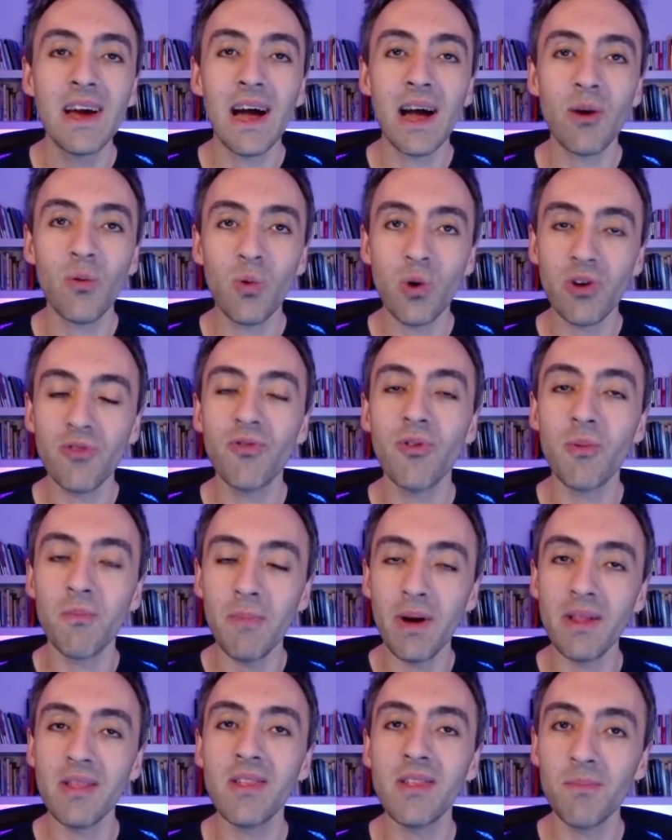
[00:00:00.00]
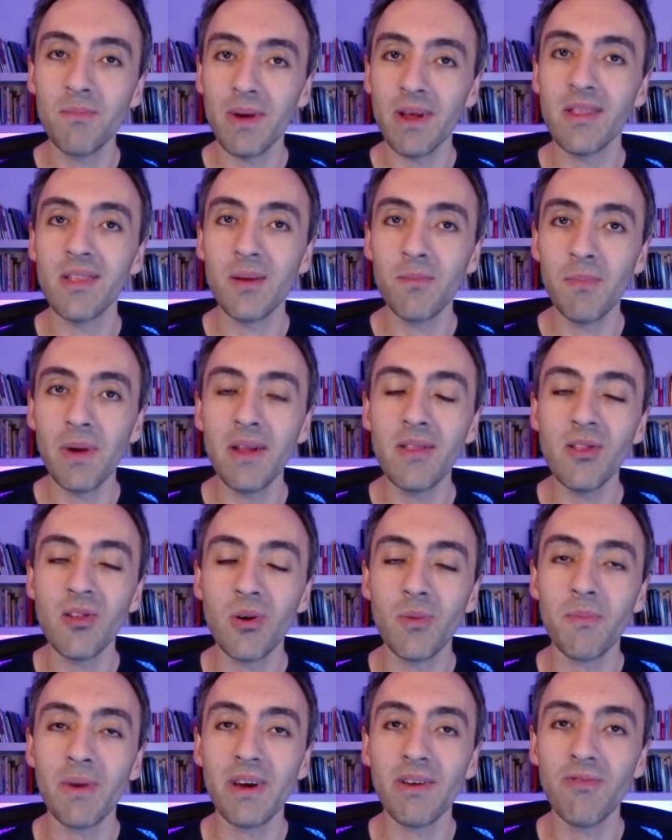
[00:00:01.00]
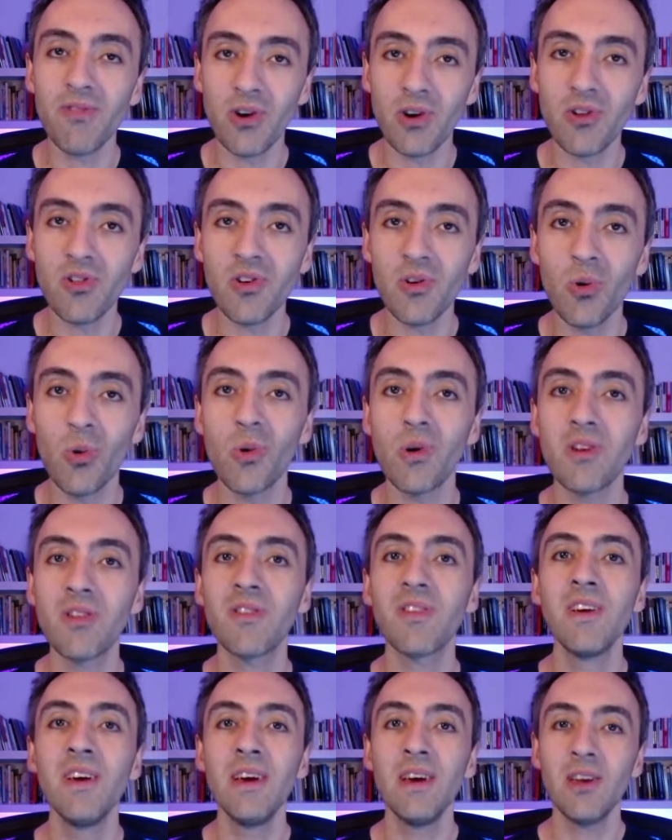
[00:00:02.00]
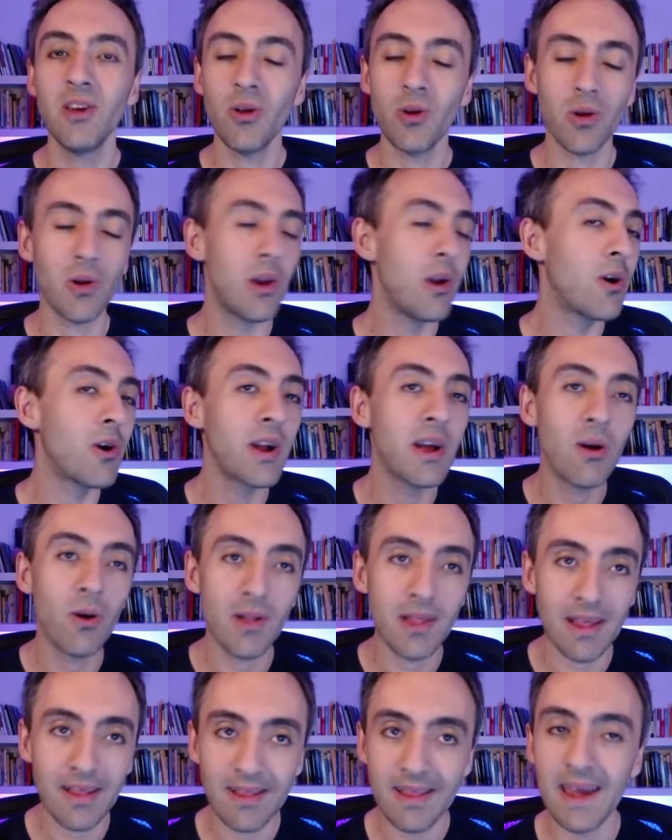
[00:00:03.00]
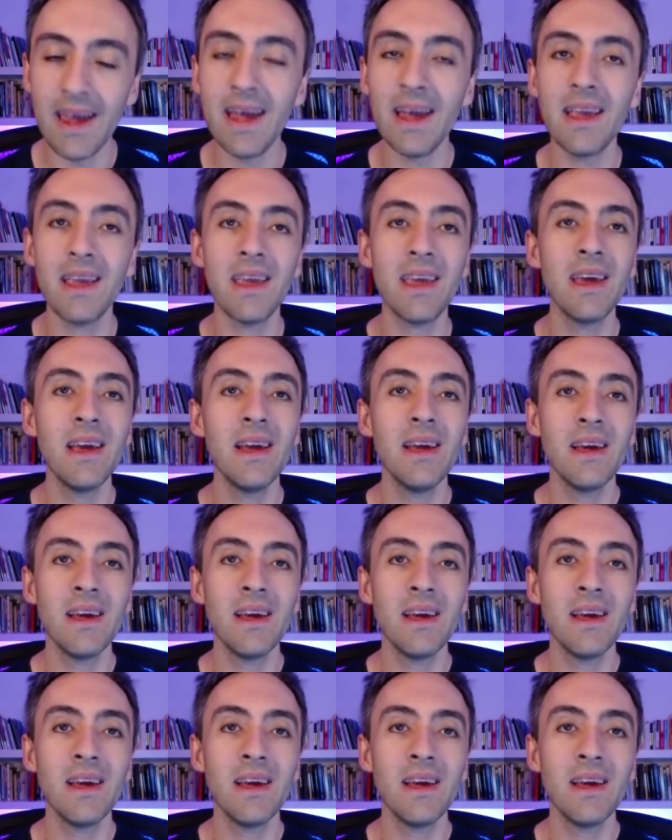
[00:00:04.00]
I worked for months and months and months on my first course, learning all the tech.